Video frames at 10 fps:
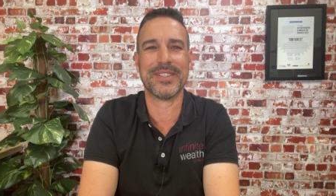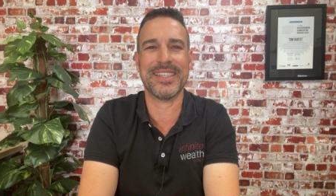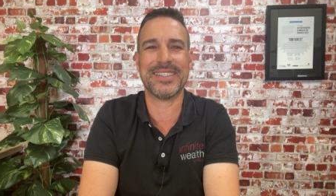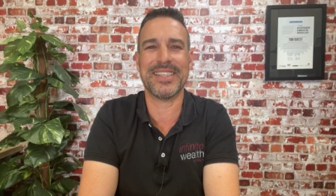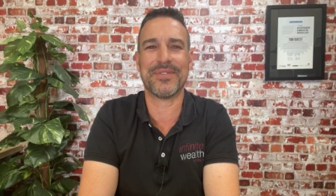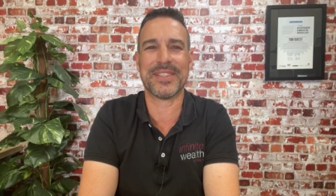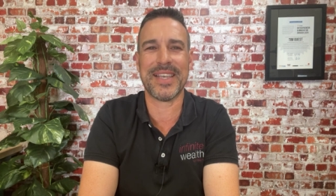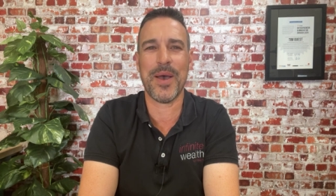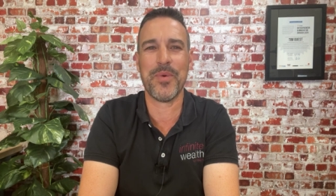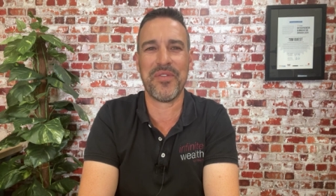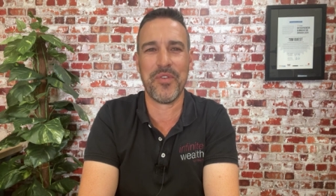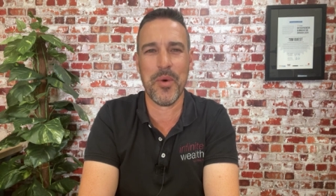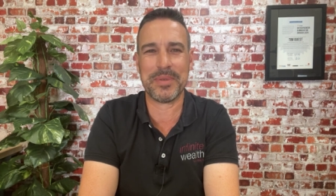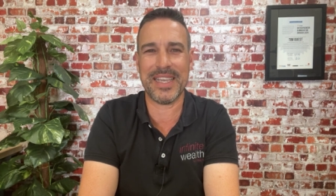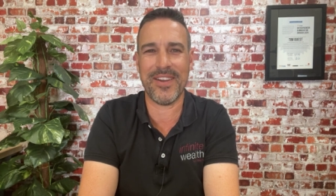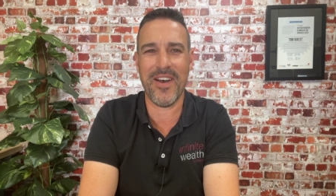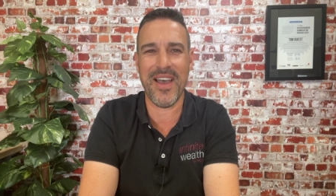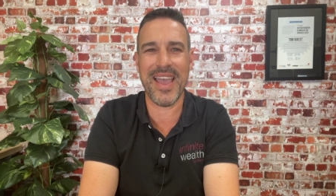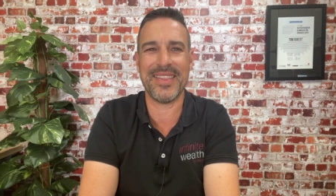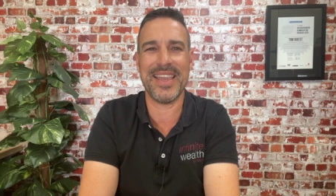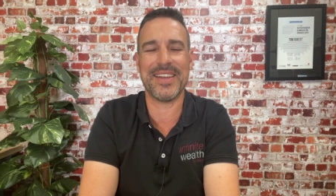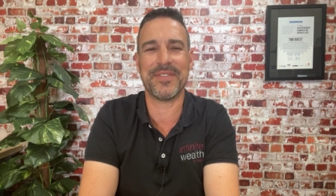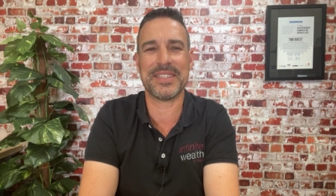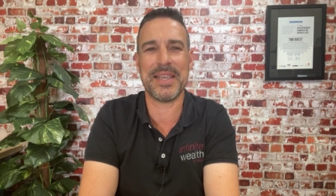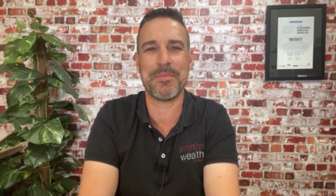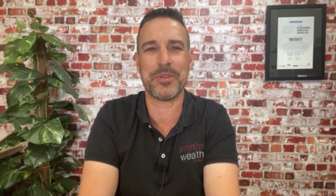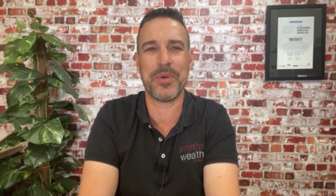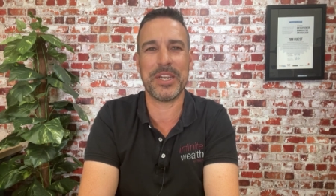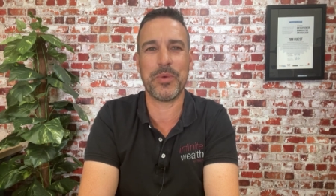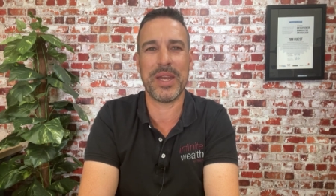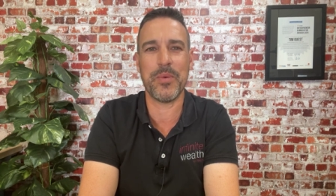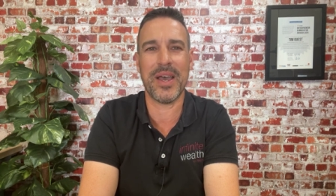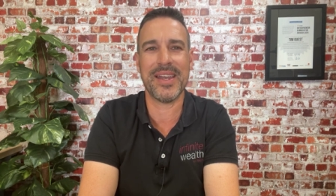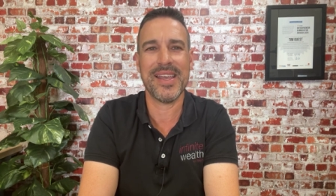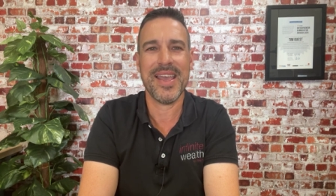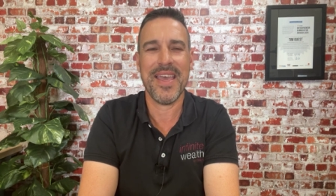listings for sale were 4% higher at the end of December 2021